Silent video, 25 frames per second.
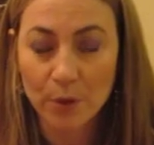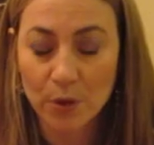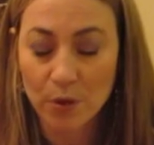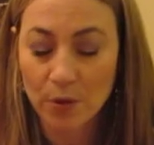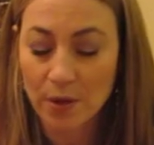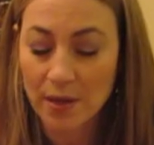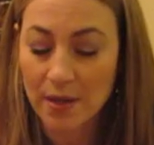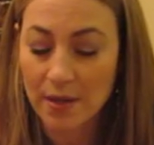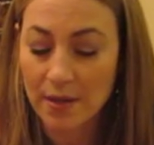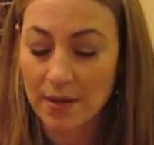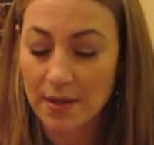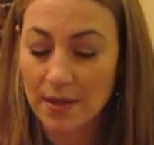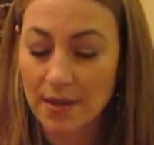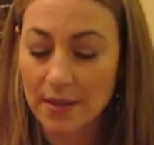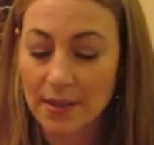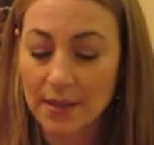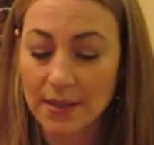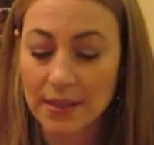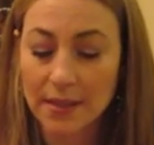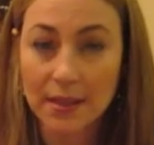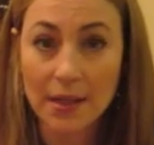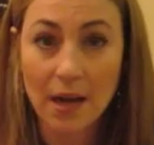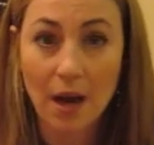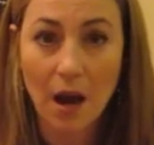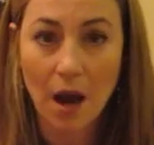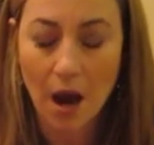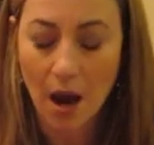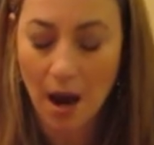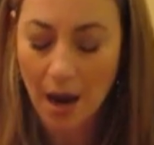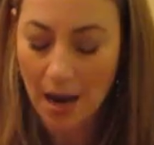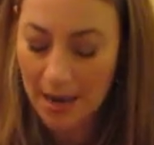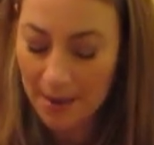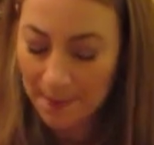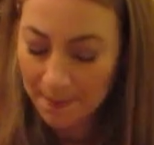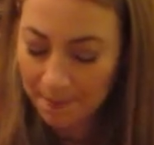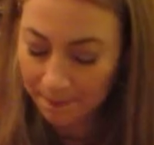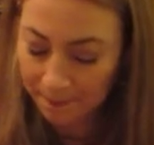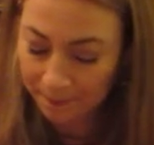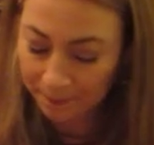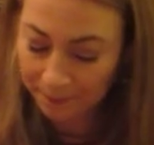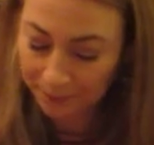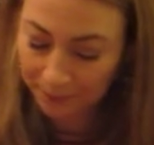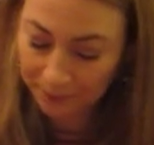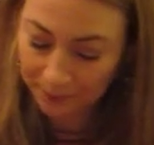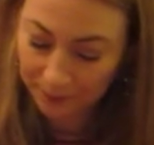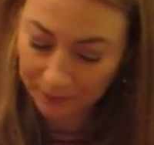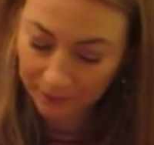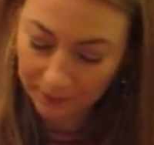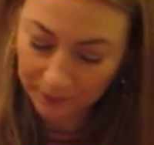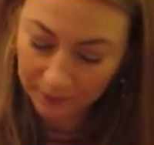during this time
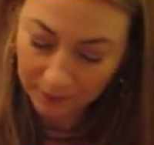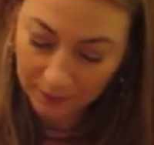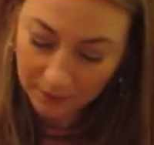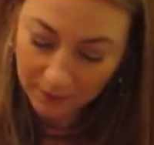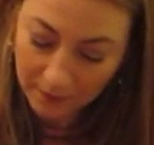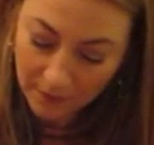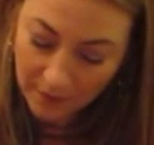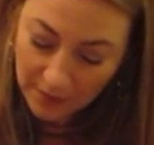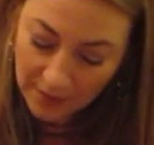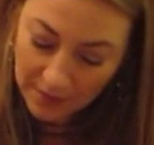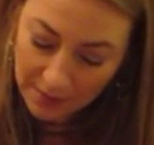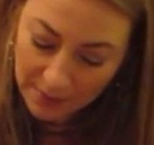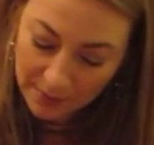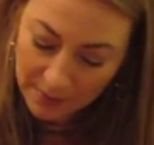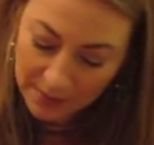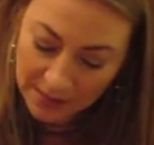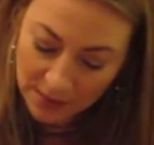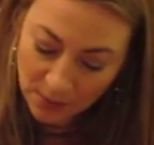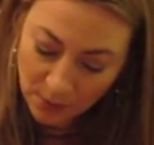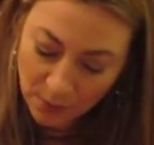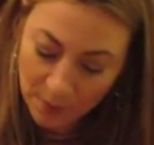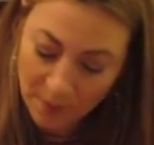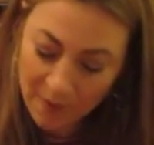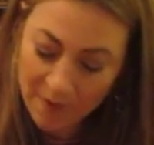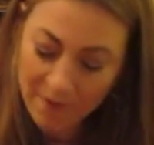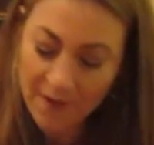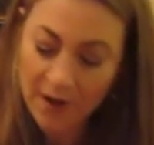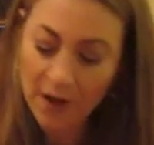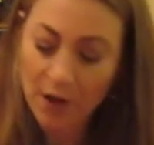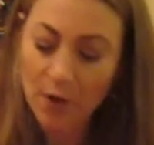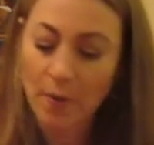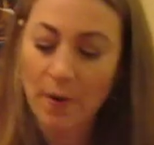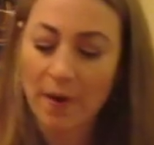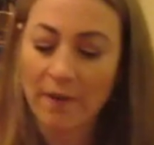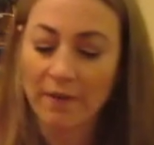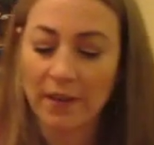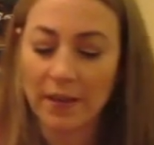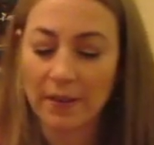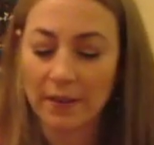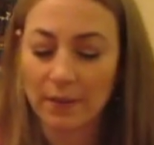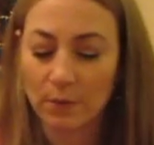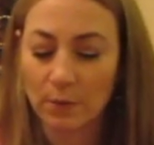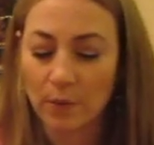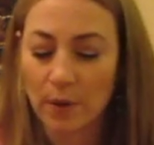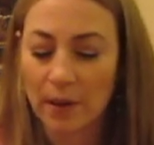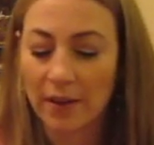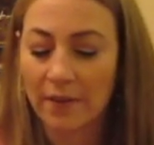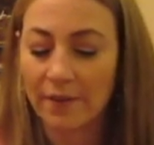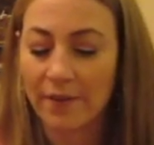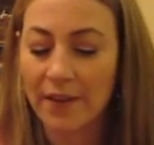because it will be very
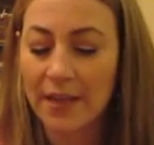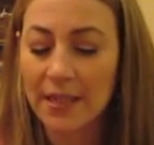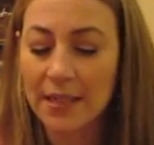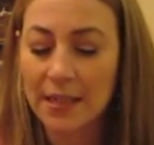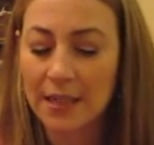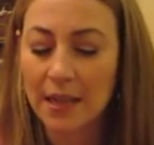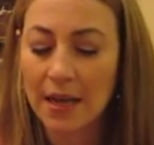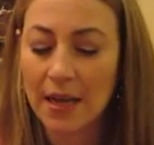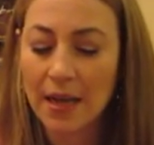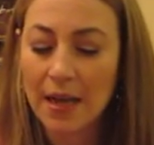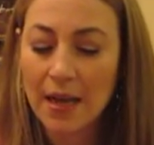relevant.